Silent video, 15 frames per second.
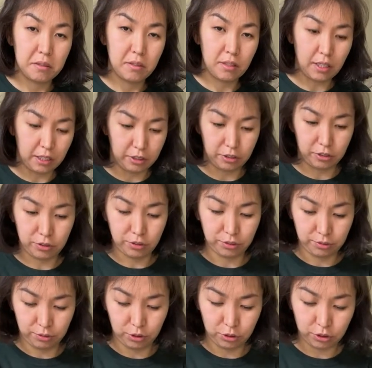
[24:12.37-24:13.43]
I don't know,
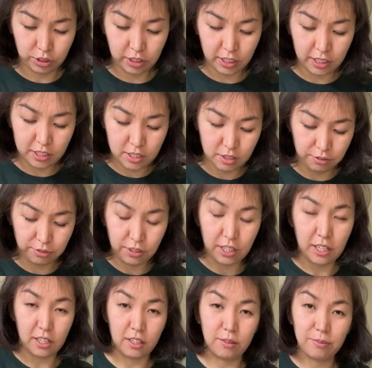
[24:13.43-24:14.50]
your kids, if they
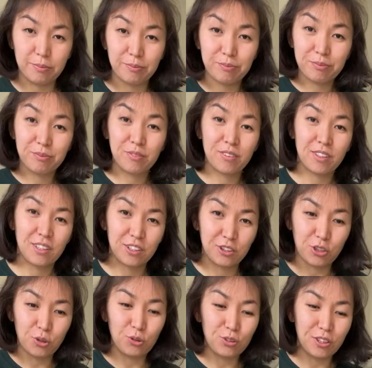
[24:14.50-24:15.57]
are
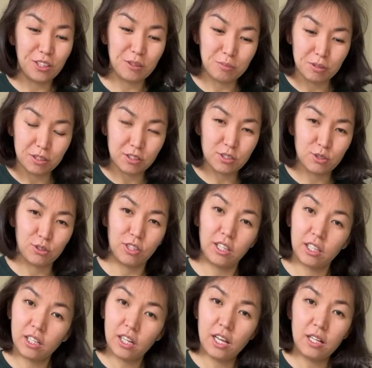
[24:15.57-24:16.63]
grown a little bit, so they
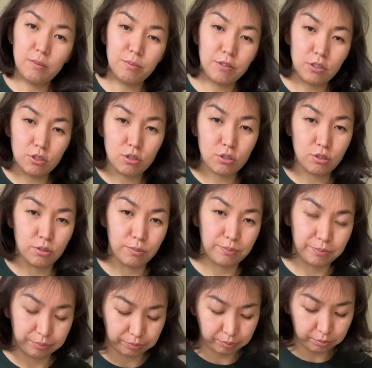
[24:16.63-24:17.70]
can help you too.
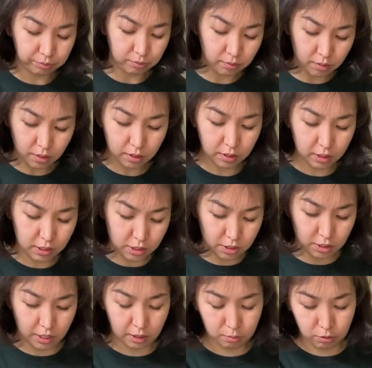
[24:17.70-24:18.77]

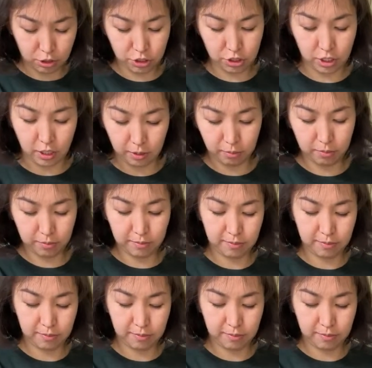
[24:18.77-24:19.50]
Doesn't take much time.